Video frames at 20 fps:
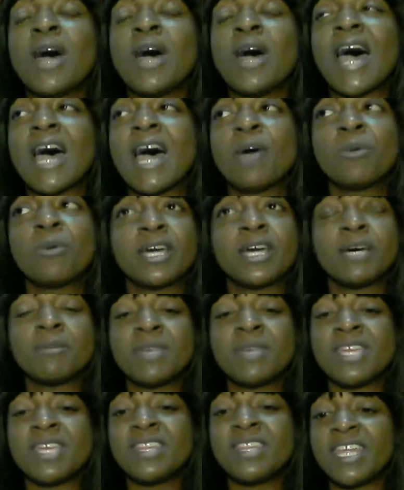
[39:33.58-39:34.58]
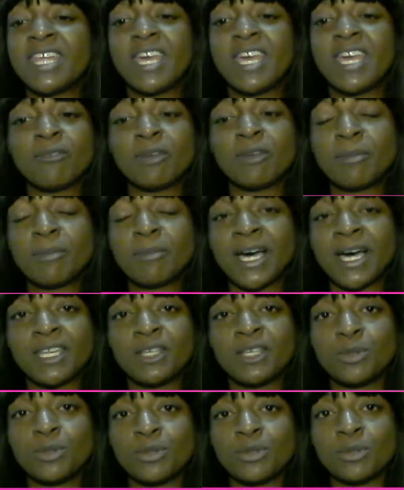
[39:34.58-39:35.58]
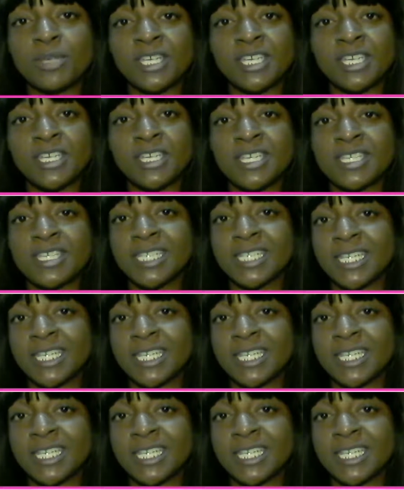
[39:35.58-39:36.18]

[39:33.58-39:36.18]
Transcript: I recommend that everybody who is